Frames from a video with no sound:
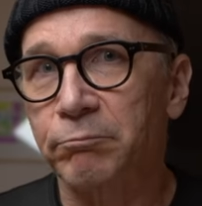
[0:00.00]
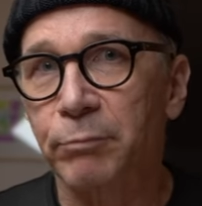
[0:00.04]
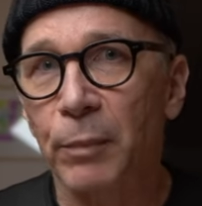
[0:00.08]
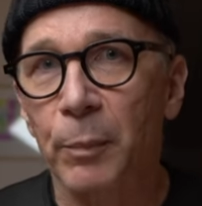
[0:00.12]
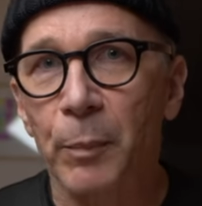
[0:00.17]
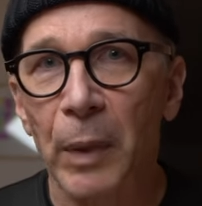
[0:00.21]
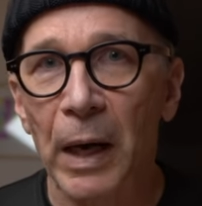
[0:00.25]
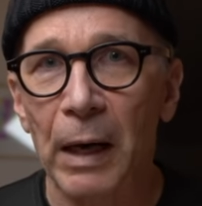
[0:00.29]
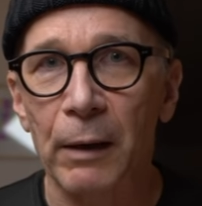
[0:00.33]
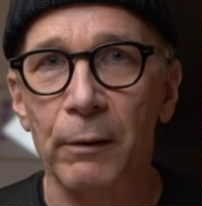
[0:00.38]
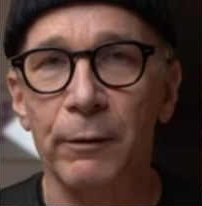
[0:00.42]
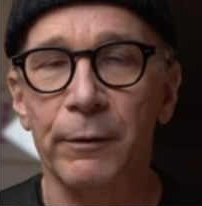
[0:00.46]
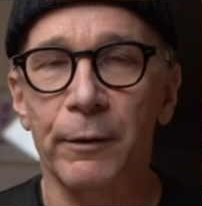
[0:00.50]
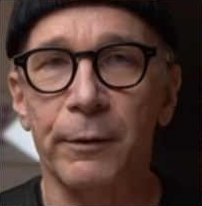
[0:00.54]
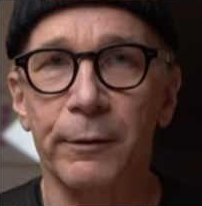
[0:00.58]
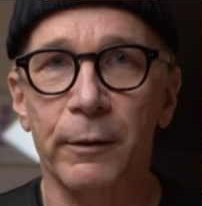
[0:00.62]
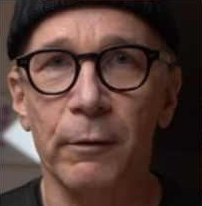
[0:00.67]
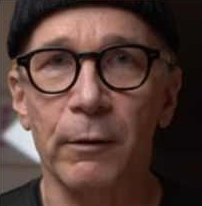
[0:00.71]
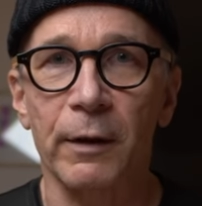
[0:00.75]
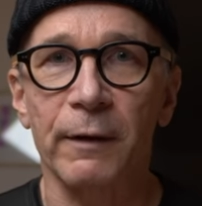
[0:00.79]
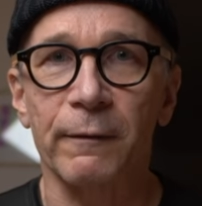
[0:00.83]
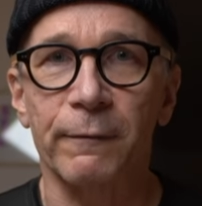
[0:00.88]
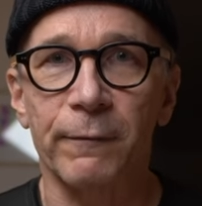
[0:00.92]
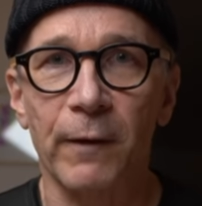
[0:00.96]
about
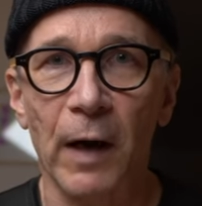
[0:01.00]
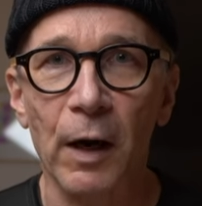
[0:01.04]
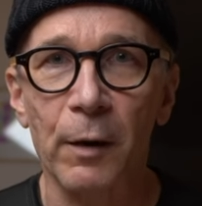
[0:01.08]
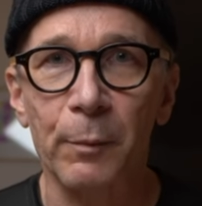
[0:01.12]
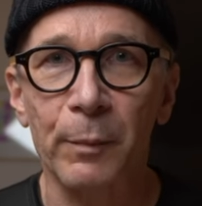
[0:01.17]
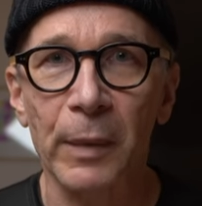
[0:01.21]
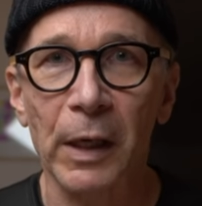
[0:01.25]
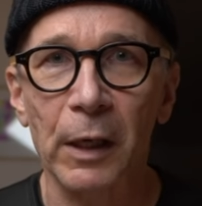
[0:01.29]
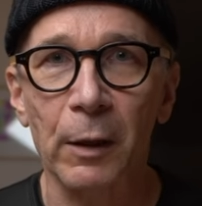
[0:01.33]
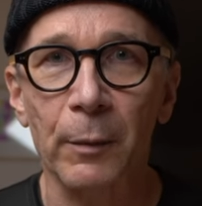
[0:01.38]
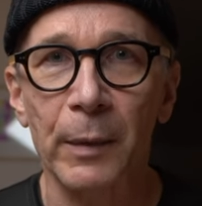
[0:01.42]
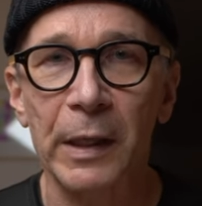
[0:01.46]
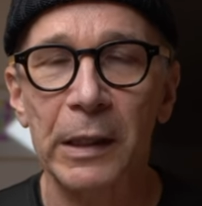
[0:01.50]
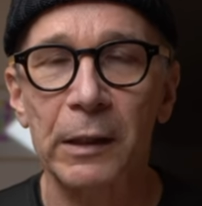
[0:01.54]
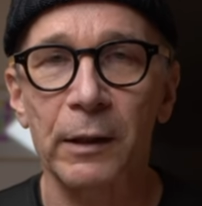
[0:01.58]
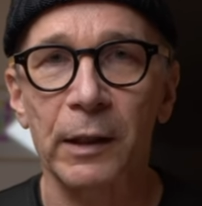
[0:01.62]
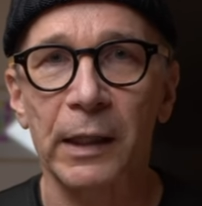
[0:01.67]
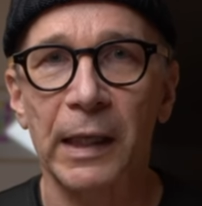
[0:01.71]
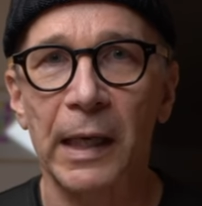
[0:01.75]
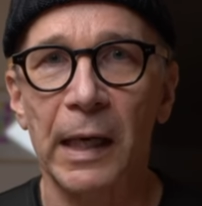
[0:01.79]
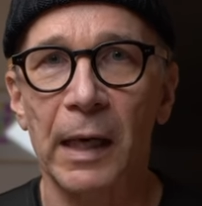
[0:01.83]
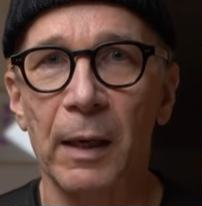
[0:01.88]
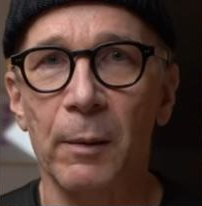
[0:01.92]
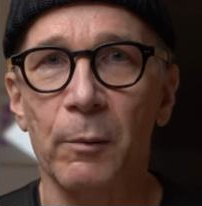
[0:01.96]

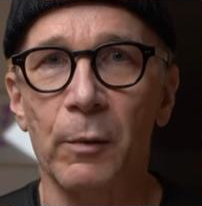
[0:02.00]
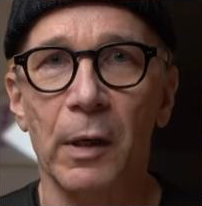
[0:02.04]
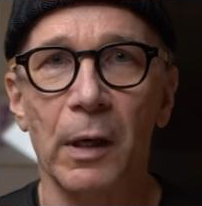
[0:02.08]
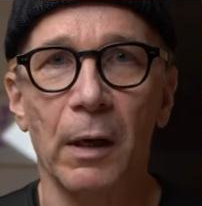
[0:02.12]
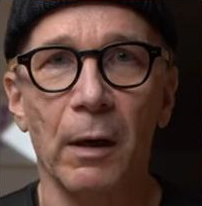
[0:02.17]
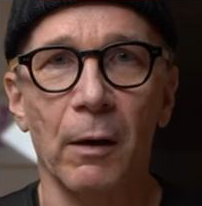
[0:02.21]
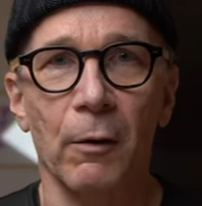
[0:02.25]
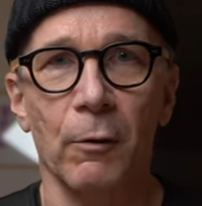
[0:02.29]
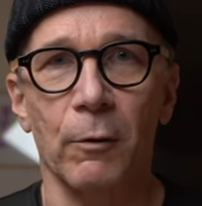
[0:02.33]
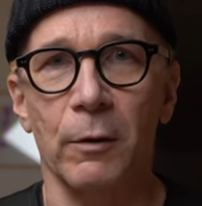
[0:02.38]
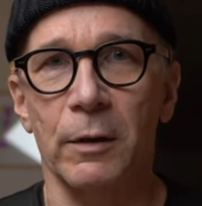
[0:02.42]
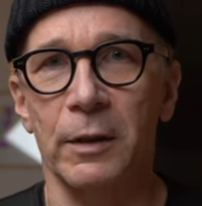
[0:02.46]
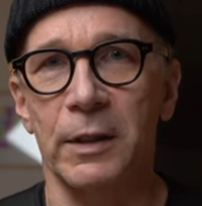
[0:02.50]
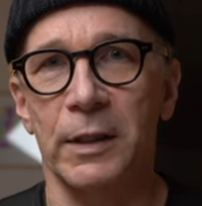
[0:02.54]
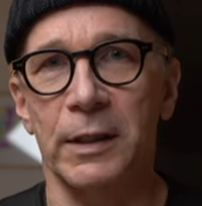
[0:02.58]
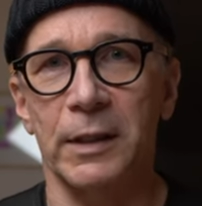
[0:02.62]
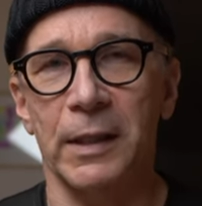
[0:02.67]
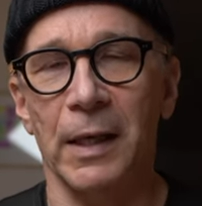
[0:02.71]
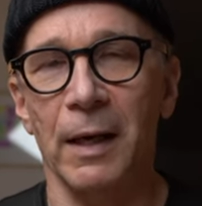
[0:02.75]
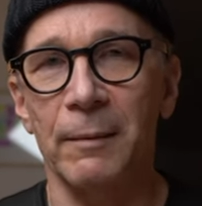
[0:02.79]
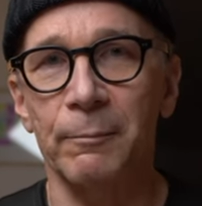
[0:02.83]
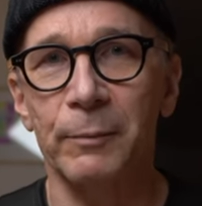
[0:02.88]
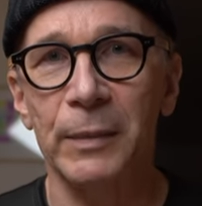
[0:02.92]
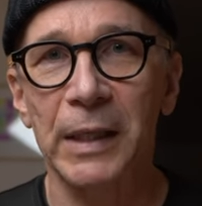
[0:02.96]
35mm camera or
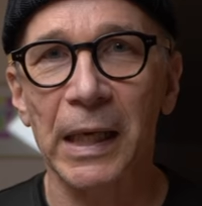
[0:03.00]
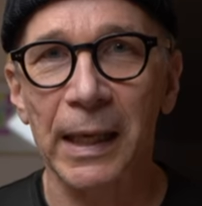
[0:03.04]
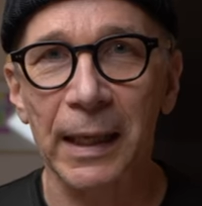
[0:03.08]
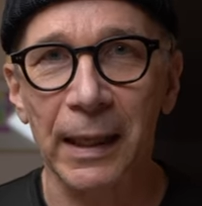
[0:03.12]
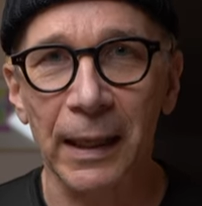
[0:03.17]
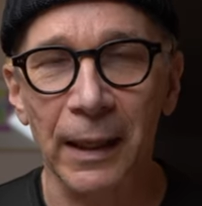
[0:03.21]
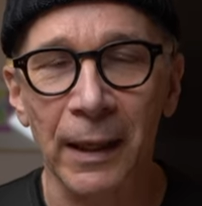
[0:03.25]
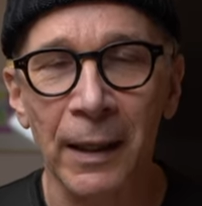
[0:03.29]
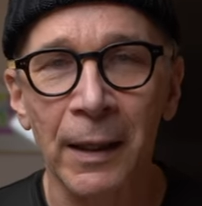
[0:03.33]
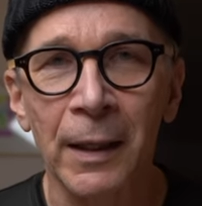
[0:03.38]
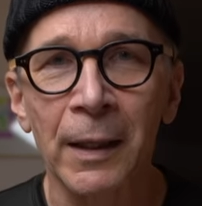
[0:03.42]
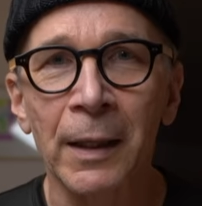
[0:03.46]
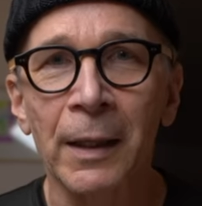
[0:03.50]
something,